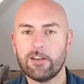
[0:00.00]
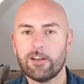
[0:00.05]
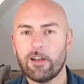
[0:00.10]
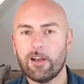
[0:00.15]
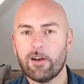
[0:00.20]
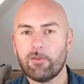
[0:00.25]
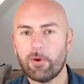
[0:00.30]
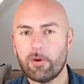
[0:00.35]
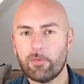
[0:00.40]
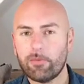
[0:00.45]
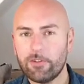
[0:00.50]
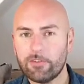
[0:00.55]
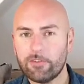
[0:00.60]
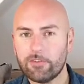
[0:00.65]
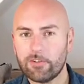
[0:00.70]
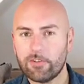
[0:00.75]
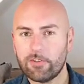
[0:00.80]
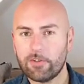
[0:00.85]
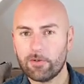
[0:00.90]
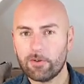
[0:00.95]
What we used to
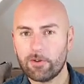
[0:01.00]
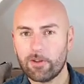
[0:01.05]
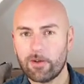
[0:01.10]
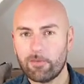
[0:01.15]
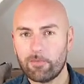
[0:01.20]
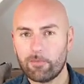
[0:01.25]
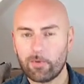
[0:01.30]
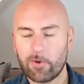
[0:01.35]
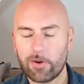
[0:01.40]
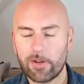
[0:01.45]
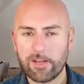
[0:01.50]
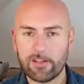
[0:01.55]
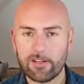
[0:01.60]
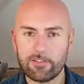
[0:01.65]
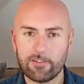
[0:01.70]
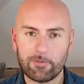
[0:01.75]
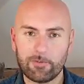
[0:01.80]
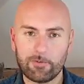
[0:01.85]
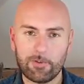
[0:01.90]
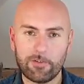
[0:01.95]
do on our breaks
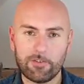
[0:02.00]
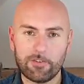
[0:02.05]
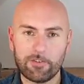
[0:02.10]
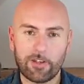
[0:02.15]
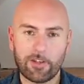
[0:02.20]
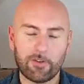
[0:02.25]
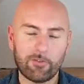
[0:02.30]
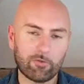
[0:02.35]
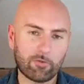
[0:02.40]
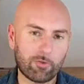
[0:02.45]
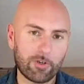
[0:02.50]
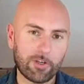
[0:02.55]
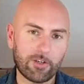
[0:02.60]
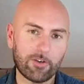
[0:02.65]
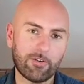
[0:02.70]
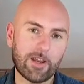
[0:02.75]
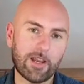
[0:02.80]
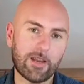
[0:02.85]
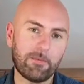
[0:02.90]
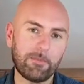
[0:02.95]
is we used to go trigger
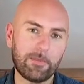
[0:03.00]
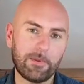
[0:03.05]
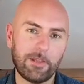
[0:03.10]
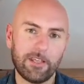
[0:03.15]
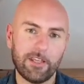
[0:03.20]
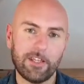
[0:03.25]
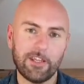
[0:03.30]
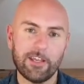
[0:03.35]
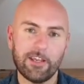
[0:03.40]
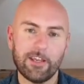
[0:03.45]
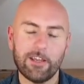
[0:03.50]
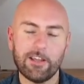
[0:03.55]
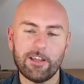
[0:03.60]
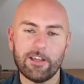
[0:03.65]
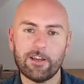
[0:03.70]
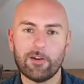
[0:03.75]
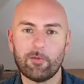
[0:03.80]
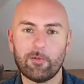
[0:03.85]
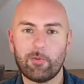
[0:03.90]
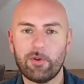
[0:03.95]
happy
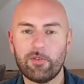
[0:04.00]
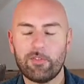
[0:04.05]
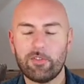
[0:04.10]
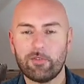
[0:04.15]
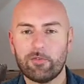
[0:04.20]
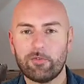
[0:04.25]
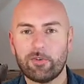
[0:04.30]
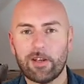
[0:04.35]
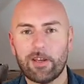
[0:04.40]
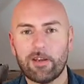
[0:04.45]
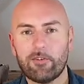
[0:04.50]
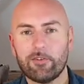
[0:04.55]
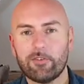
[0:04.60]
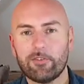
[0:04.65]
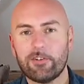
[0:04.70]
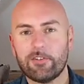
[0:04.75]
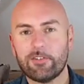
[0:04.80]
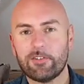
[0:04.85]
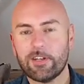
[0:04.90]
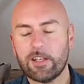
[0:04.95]
with the
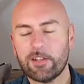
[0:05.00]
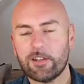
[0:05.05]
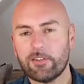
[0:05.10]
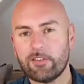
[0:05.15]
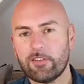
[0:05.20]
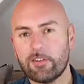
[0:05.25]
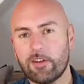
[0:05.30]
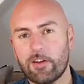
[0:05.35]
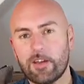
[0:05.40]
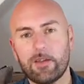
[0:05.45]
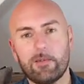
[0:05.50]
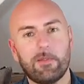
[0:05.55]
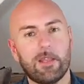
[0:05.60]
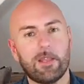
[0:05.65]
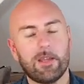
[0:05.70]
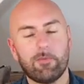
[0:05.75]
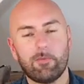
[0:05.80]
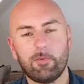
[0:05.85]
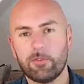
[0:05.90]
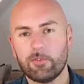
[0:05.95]
fragrances, and at the time
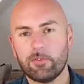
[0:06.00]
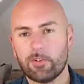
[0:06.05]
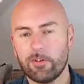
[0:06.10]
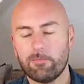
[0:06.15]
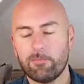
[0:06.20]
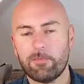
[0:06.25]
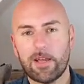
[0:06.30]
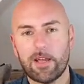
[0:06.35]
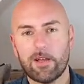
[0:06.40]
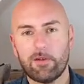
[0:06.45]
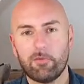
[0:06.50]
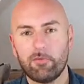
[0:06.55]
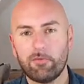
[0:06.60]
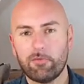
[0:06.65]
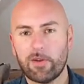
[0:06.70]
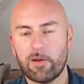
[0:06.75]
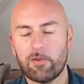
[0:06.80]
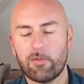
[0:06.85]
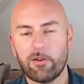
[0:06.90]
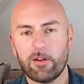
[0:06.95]
there was Le Mal
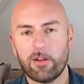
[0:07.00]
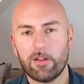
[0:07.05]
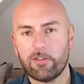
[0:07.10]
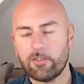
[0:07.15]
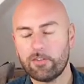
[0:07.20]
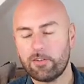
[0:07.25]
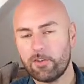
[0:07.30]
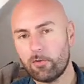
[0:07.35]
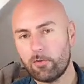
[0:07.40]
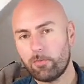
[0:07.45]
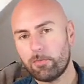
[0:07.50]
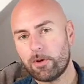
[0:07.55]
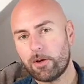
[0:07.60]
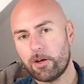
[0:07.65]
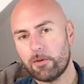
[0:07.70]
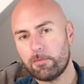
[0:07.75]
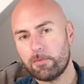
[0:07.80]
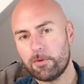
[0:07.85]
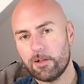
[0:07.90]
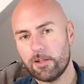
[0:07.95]
Fahrenheit still
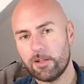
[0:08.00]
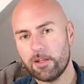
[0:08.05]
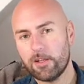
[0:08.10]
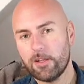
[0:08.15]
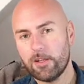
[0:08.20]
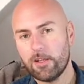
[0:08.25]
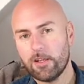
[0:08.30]
popular,